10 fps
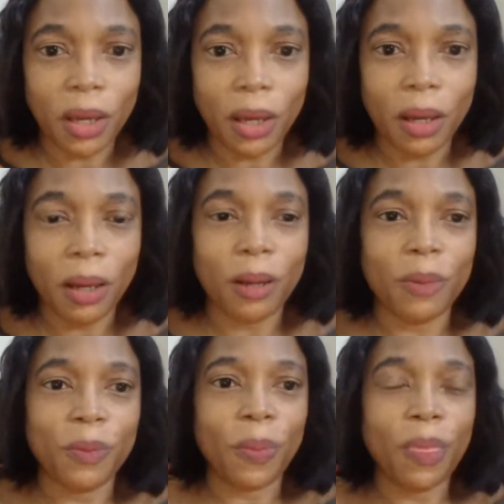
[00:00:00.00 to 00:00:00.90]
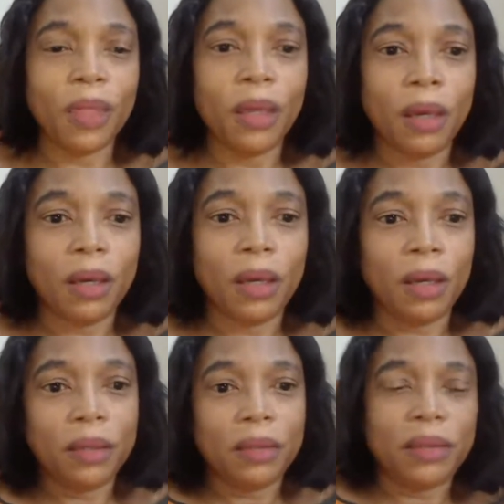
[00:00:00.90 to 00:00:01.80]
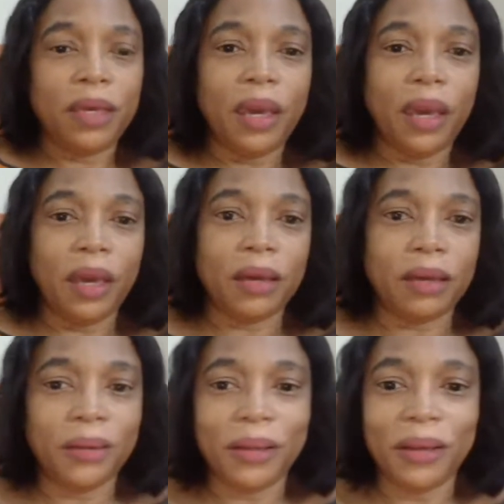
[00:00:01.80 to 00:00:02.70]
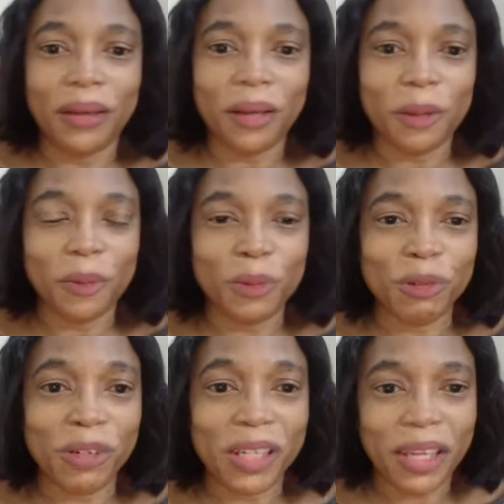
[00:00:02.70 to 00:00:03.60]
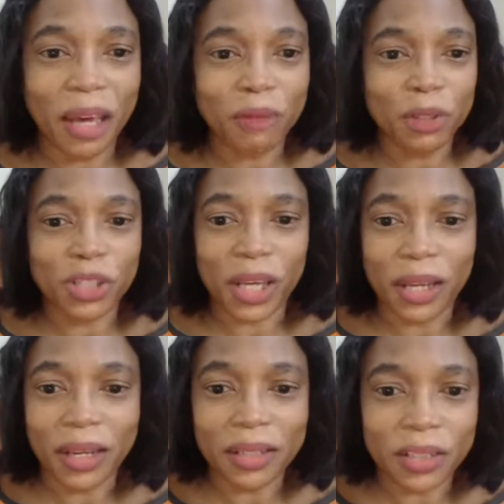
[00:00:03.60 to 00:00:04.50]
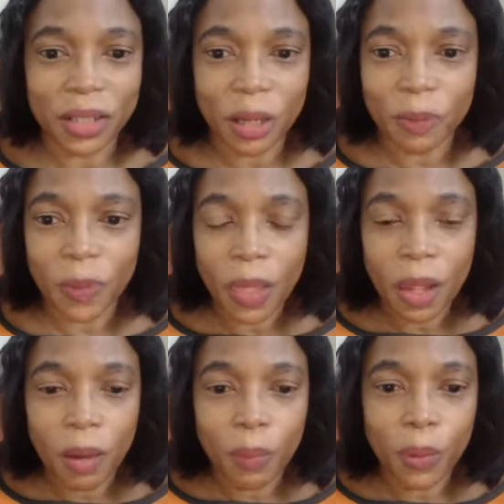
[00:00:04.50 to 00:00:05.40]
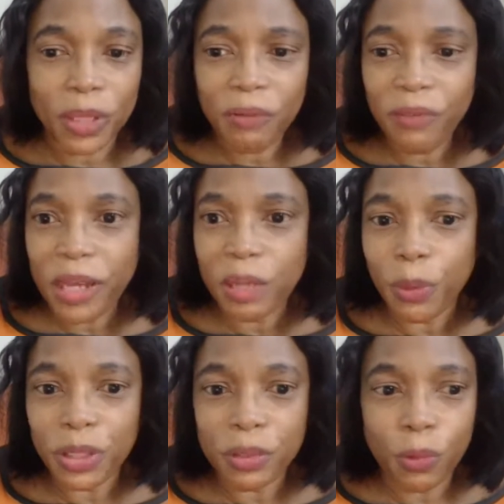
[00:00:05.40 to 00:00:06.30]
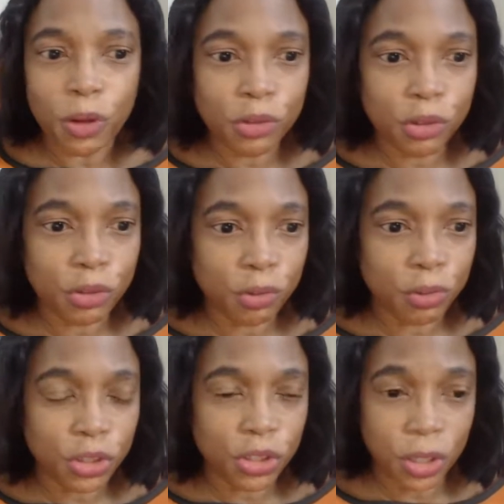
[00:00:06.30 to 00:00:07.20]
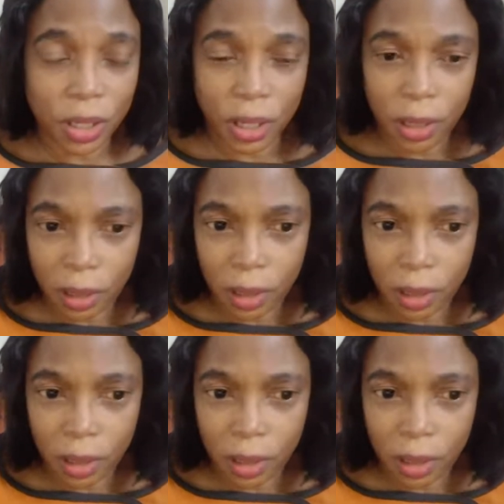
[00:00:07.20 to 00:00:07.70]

um, yeah, we really have a challenge. But if anybody wants to share,